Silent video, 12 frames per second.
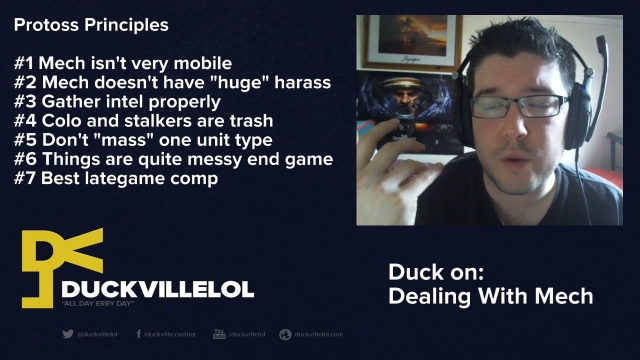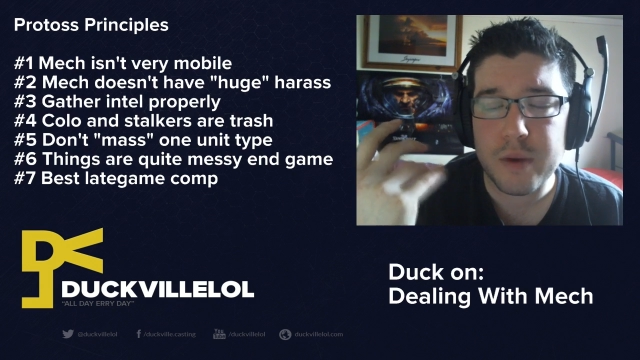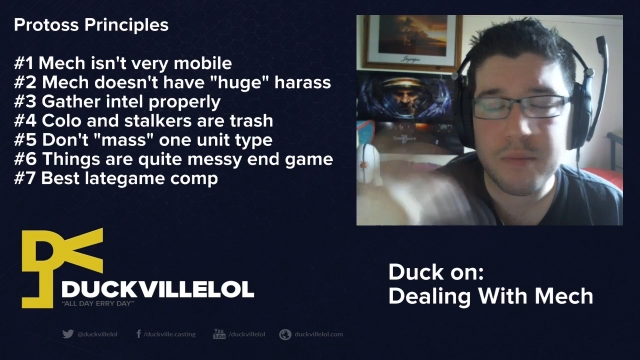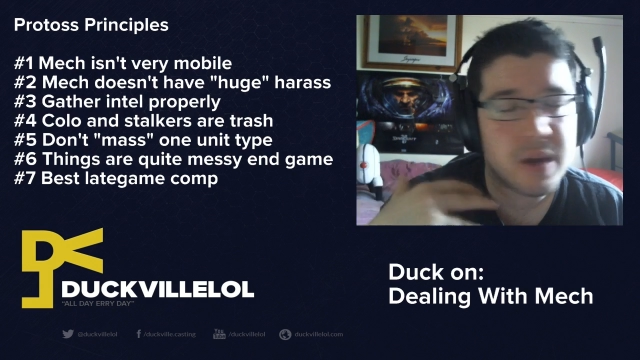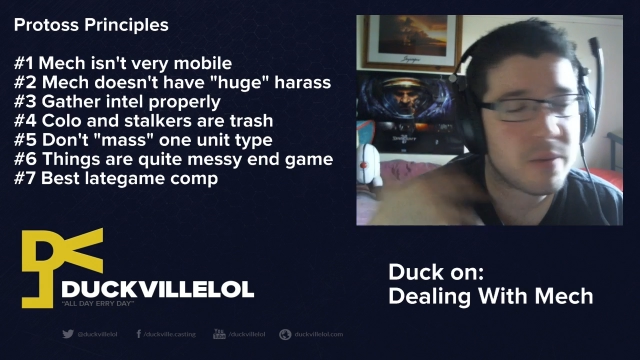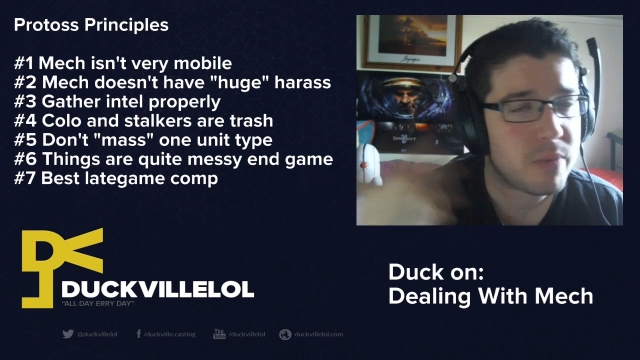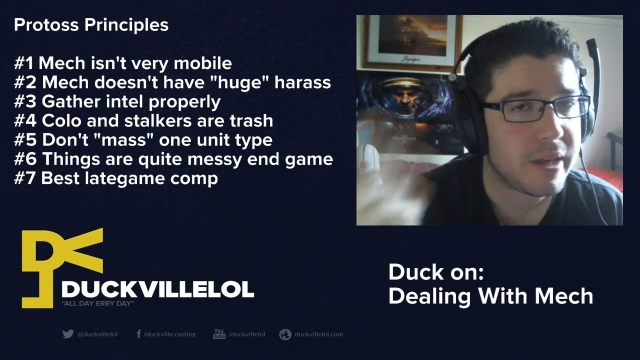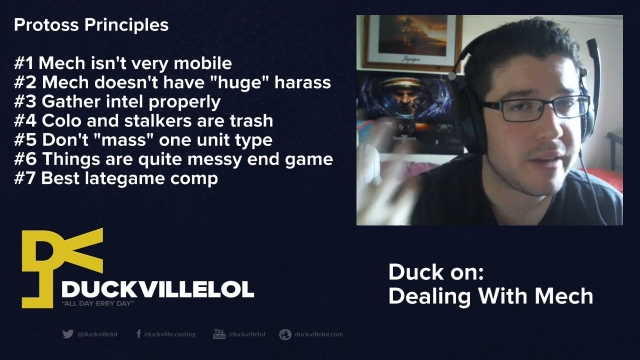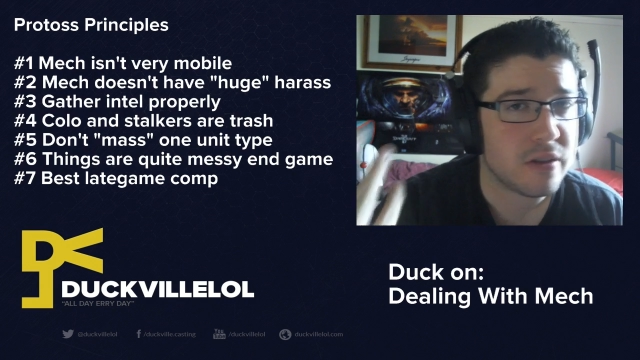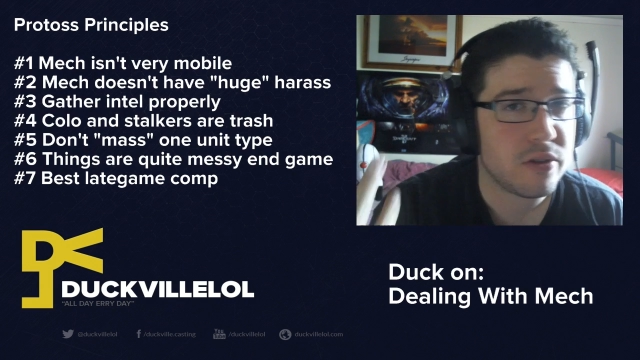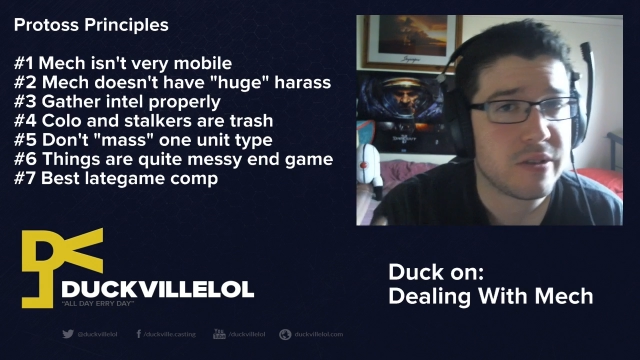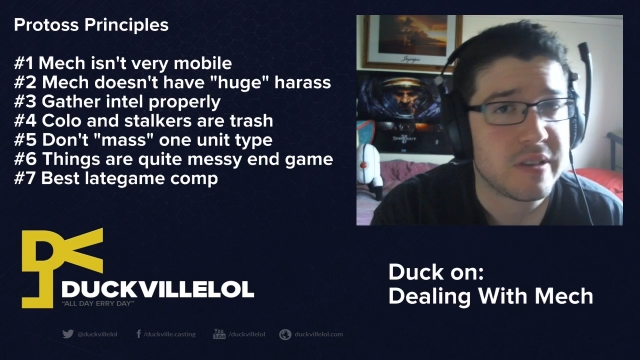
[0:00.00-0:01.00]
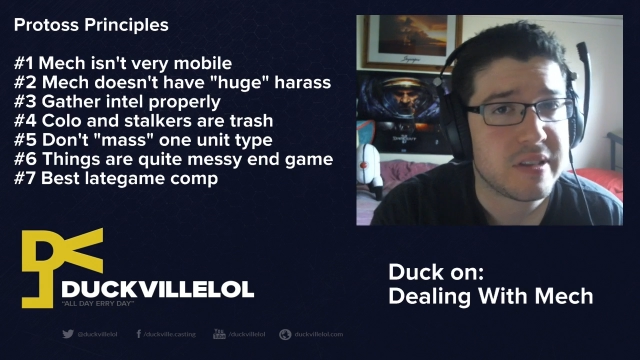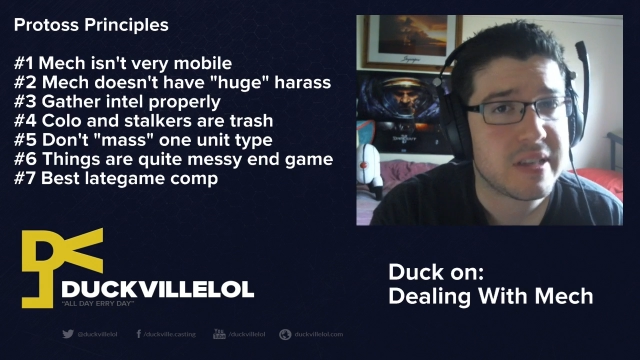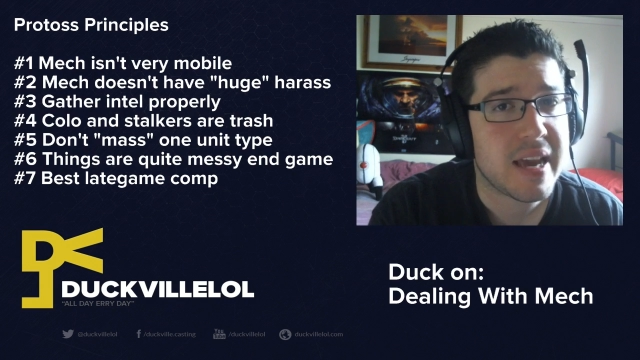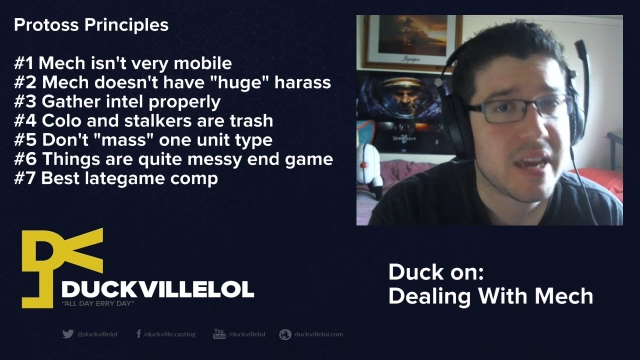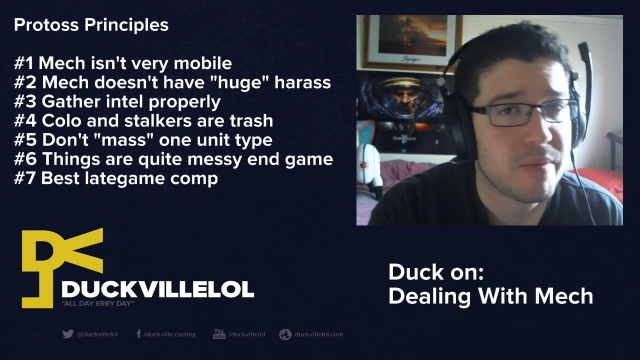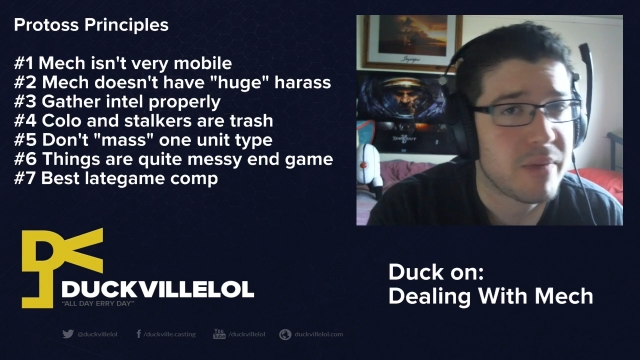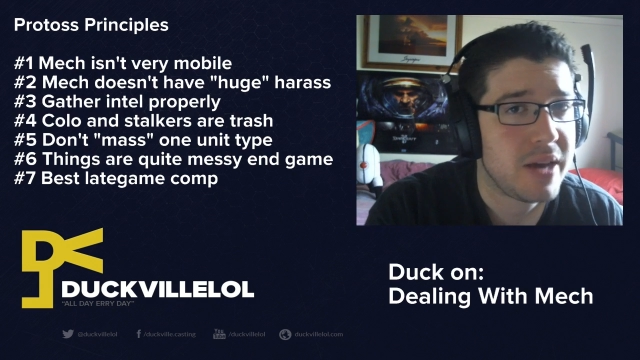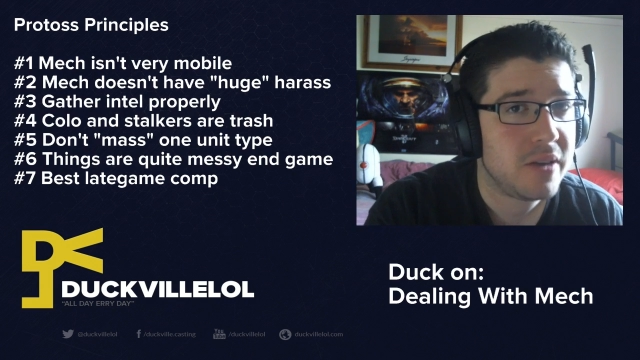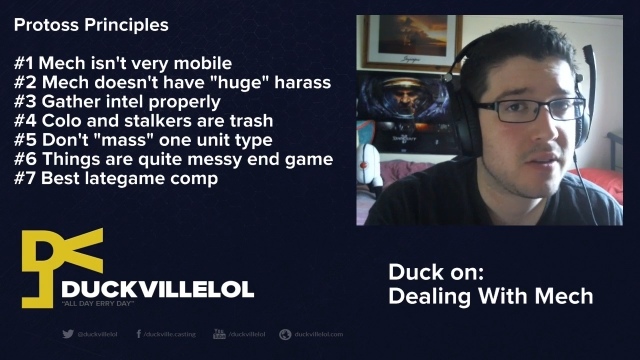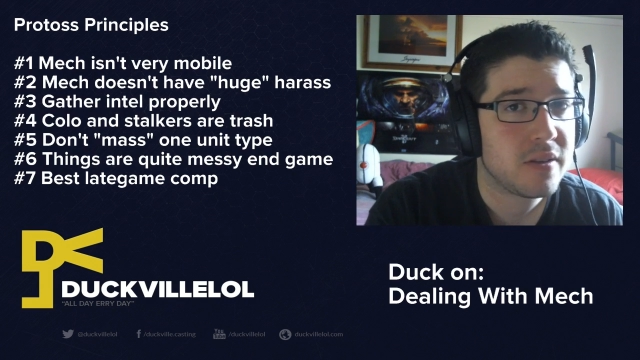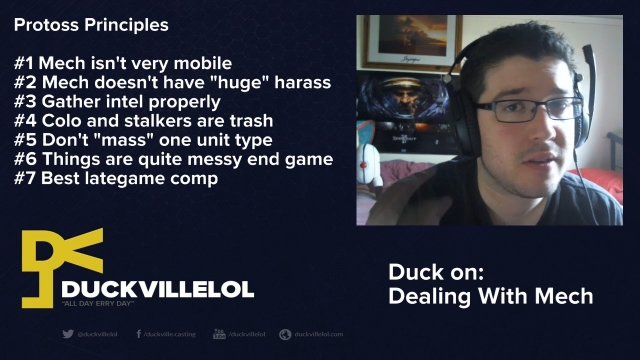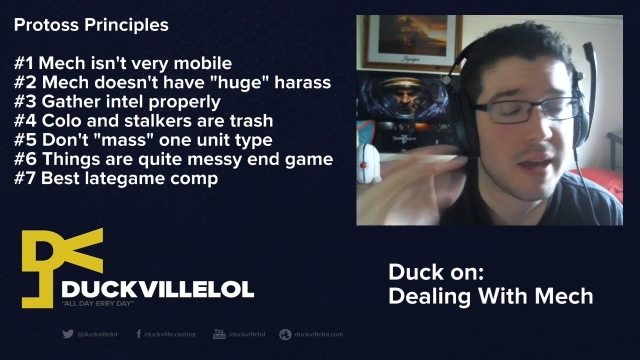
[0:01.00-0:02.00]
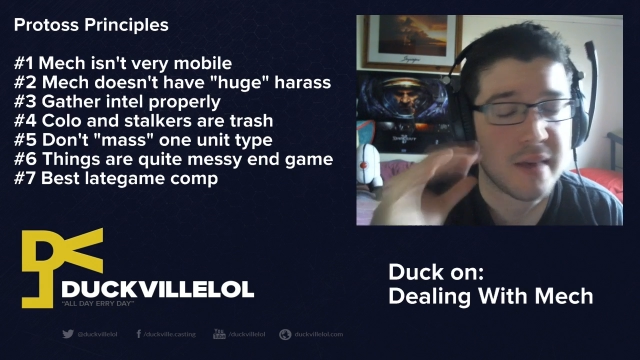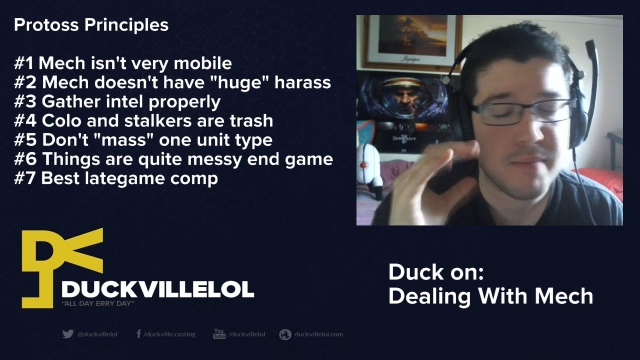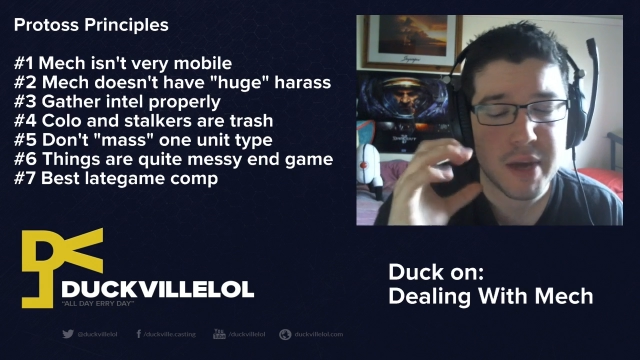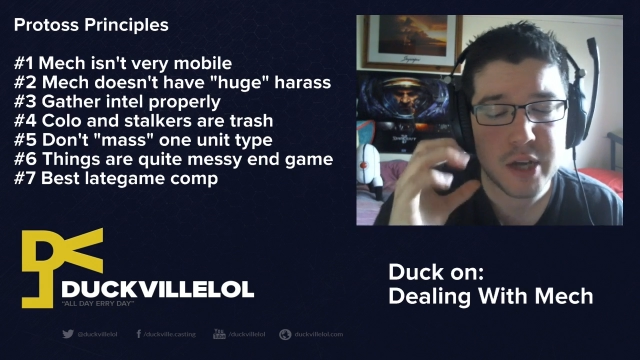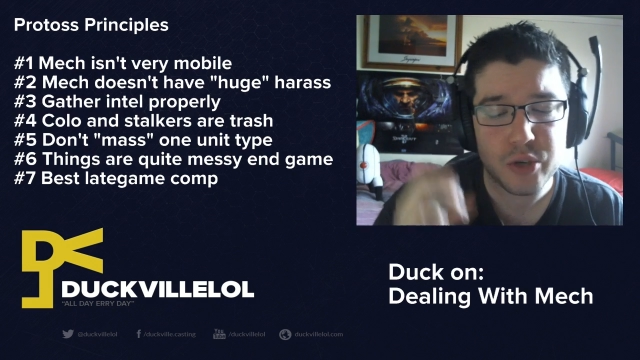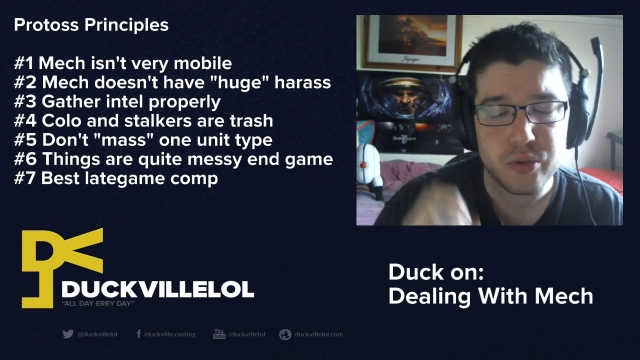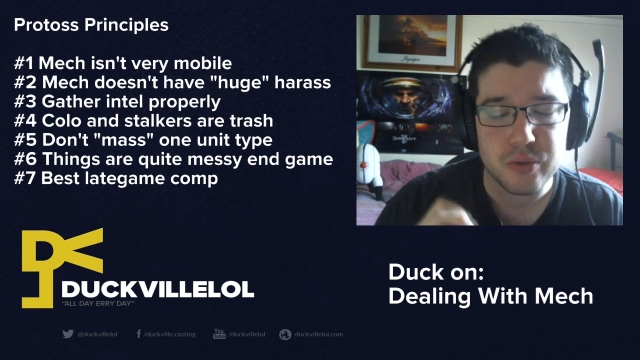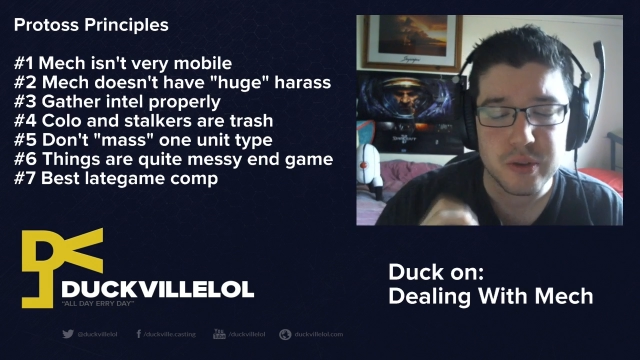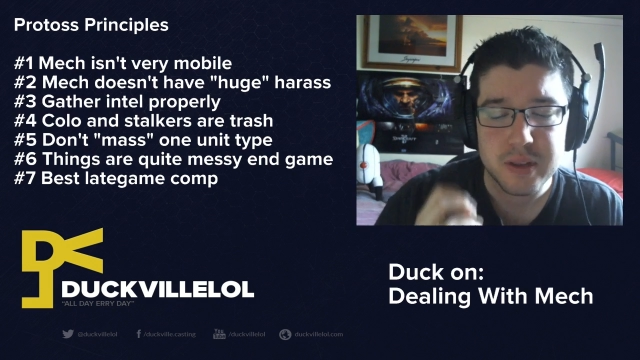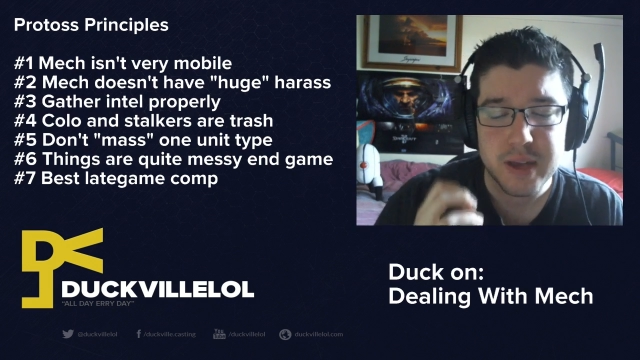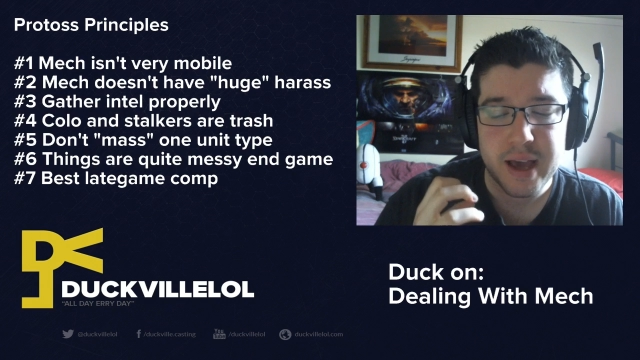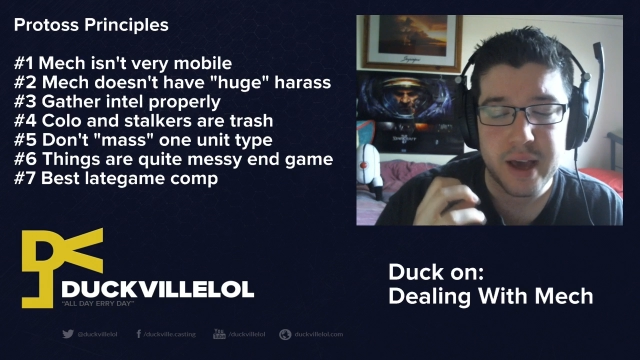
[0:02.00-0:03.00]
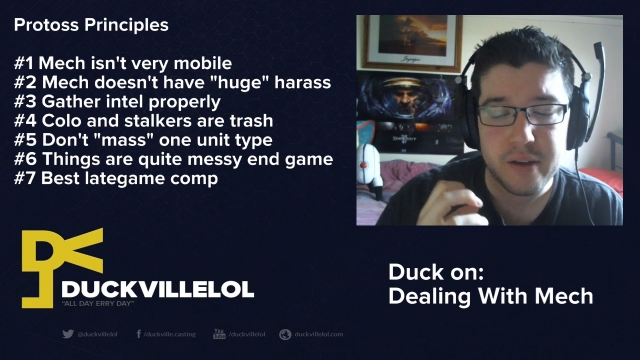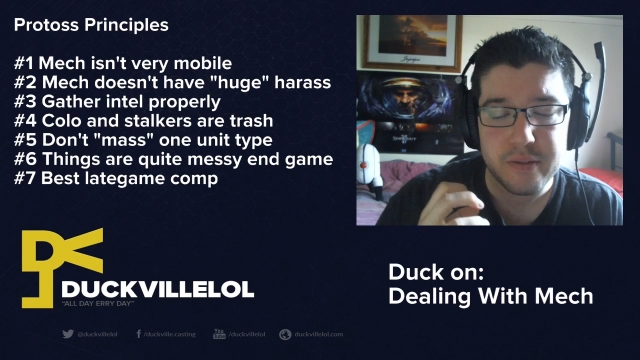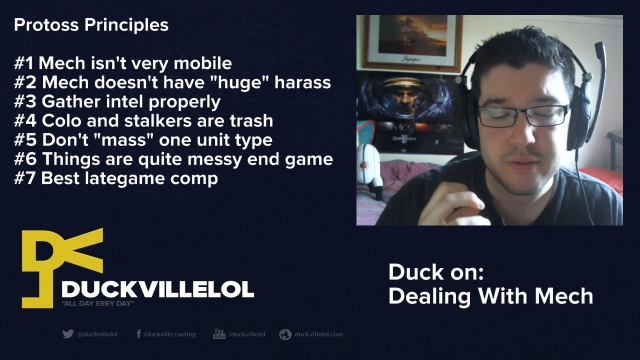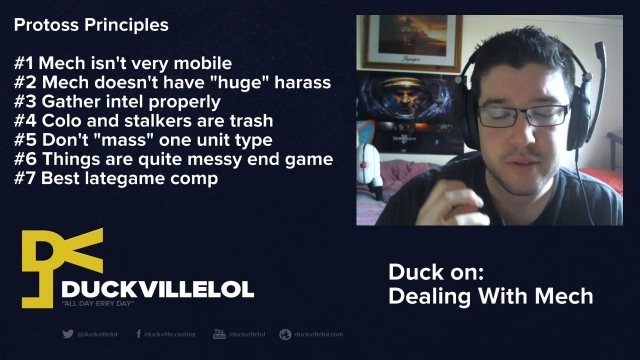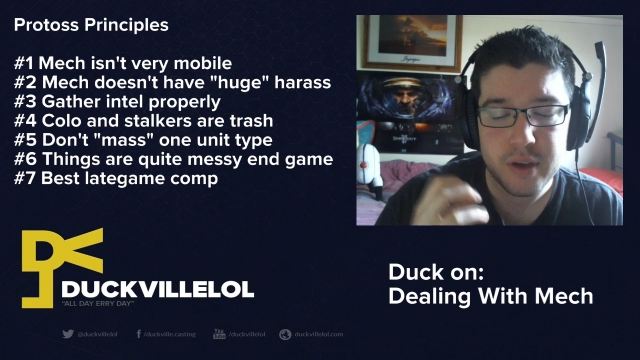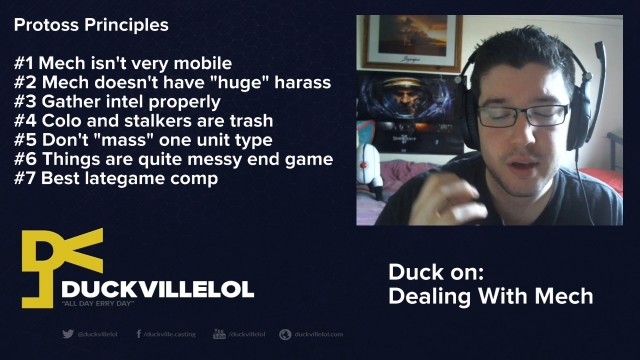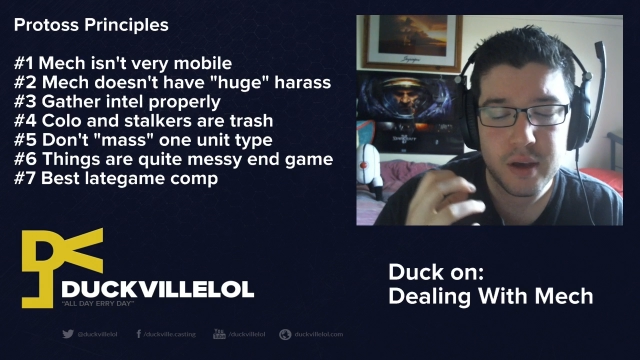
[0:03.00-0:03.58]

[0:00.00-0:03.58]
when mech players look to take a base, they make sure that they have